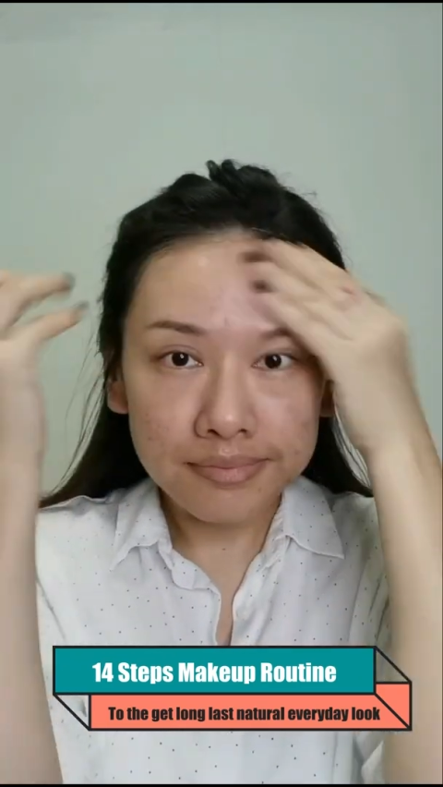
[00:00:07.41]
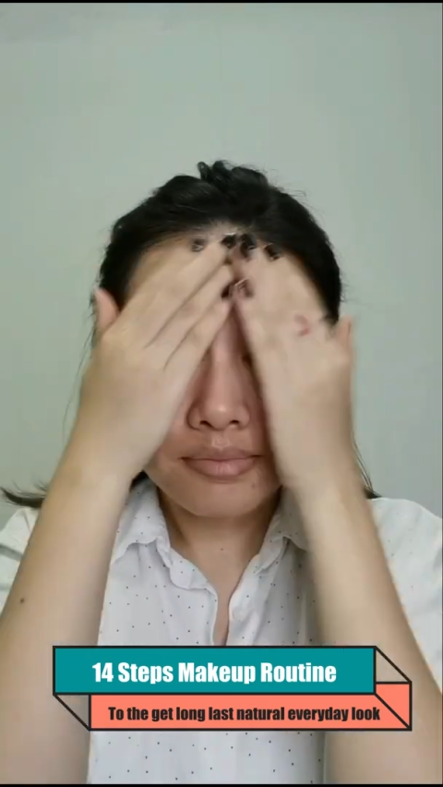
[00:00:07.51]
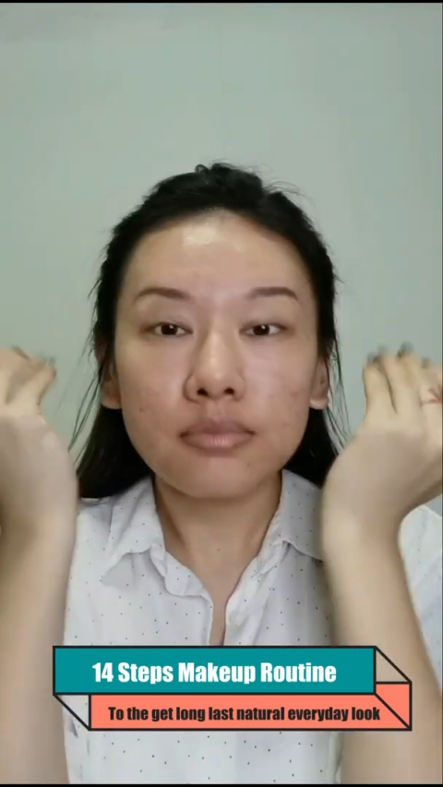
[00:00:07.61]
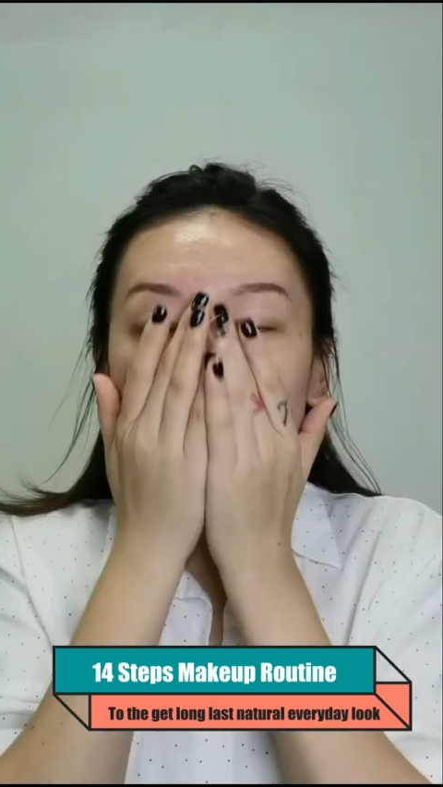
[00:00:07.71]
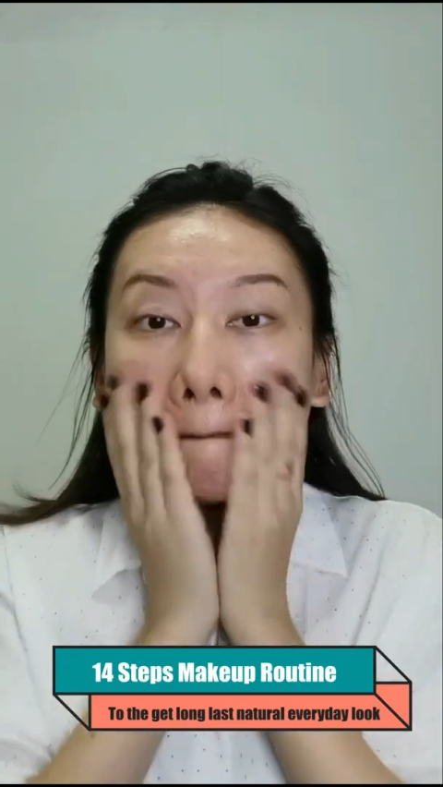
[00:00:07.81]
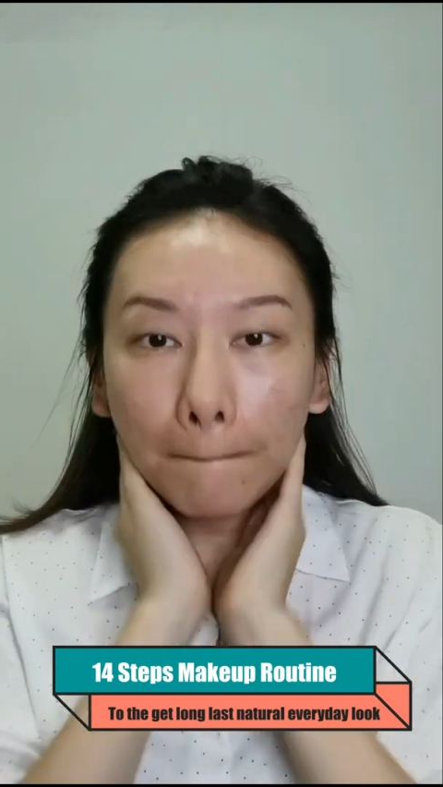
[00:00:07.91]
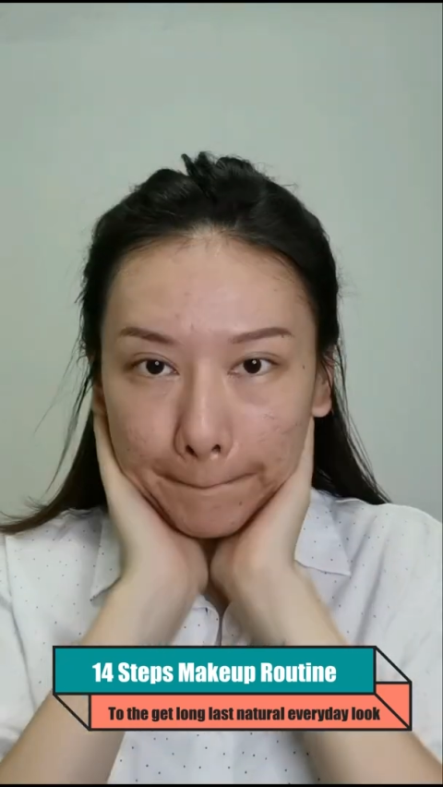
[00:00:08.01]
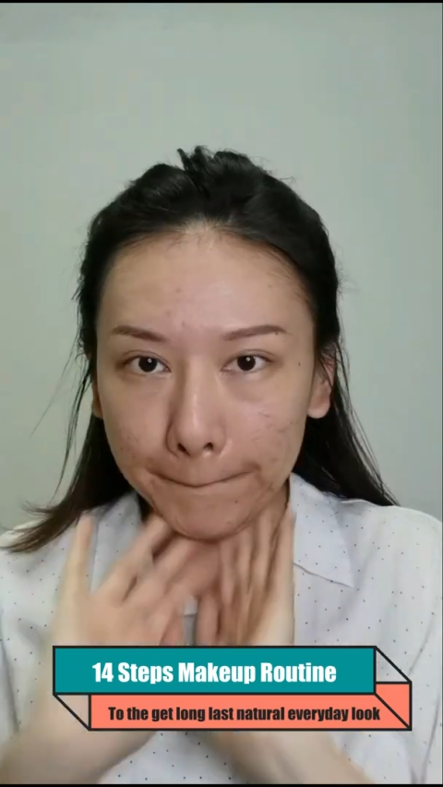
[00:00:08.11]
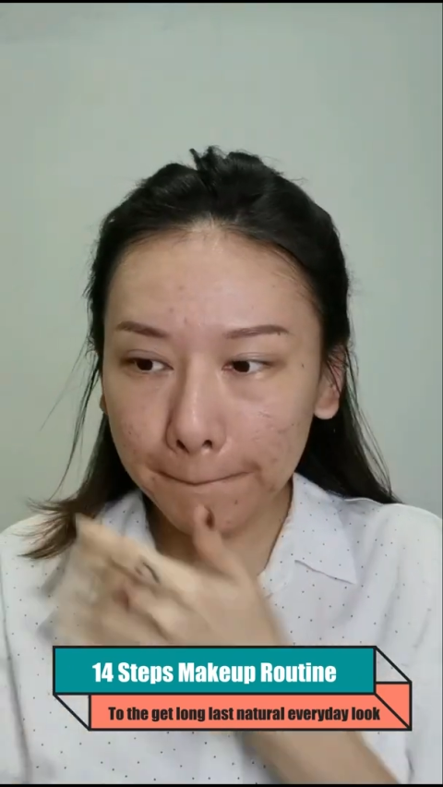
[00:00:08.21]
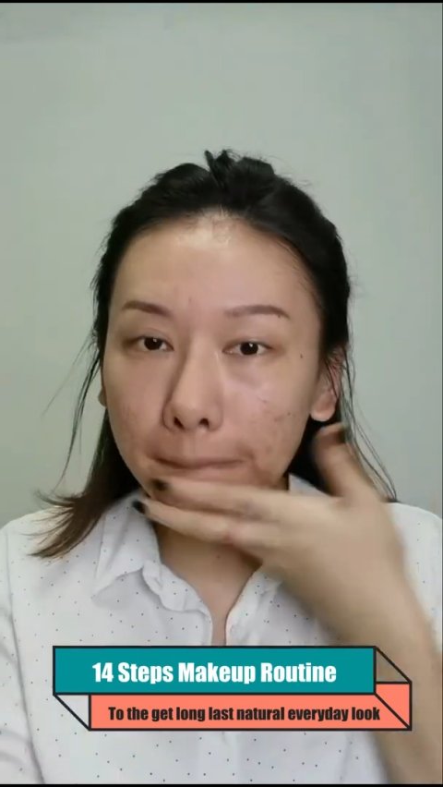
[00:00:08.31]
or toner to
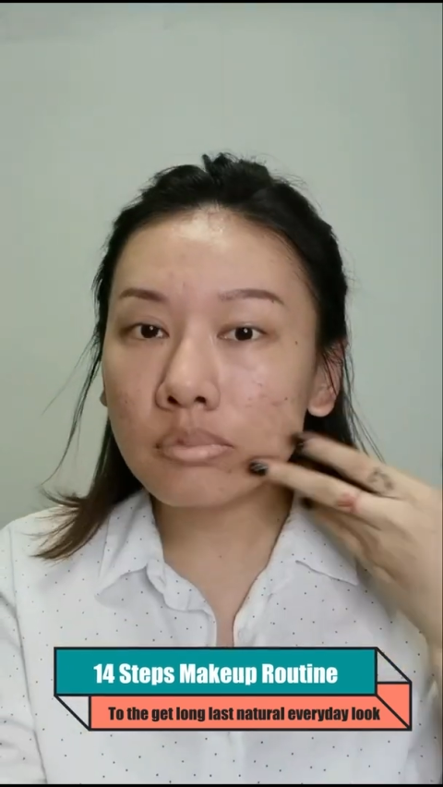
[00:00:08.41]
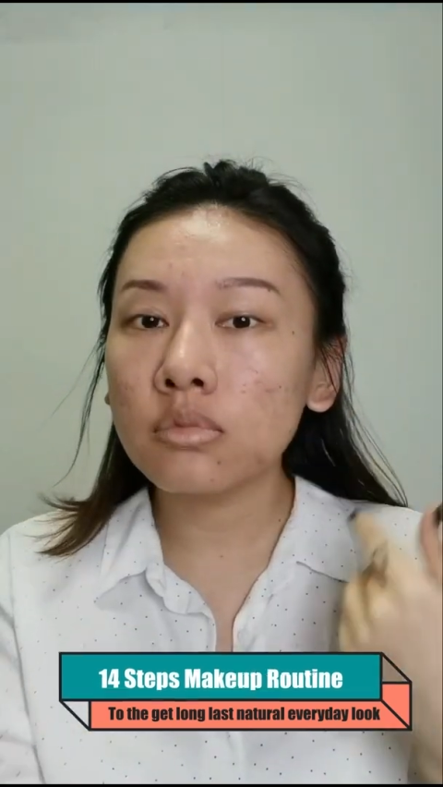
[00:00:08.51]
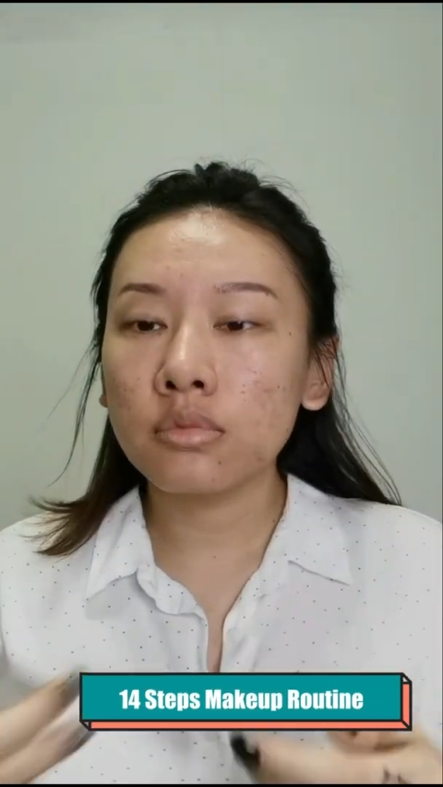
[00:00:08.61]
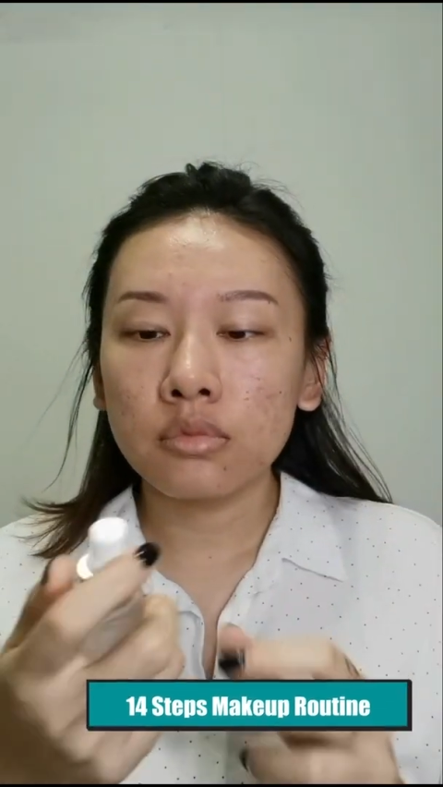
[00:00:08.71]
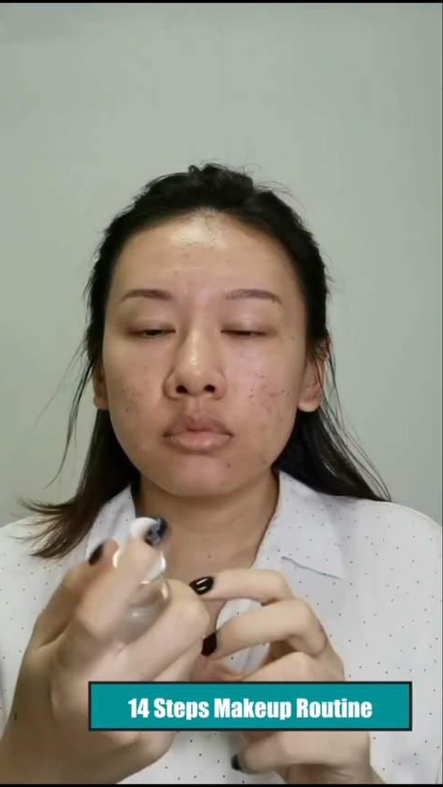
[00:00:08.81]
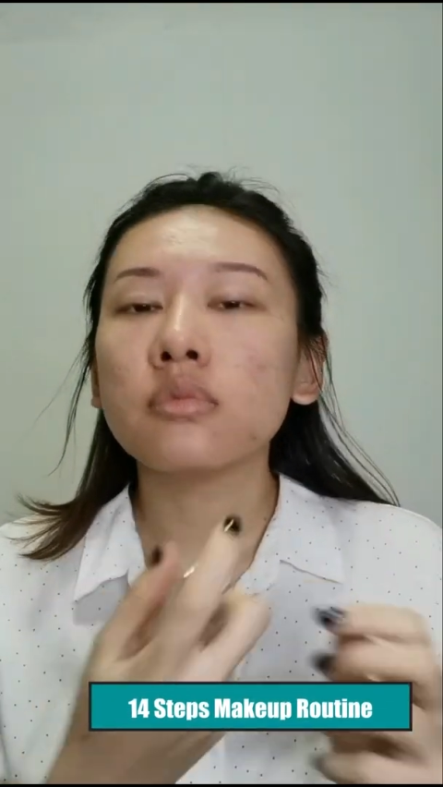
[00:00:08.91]
moisturize the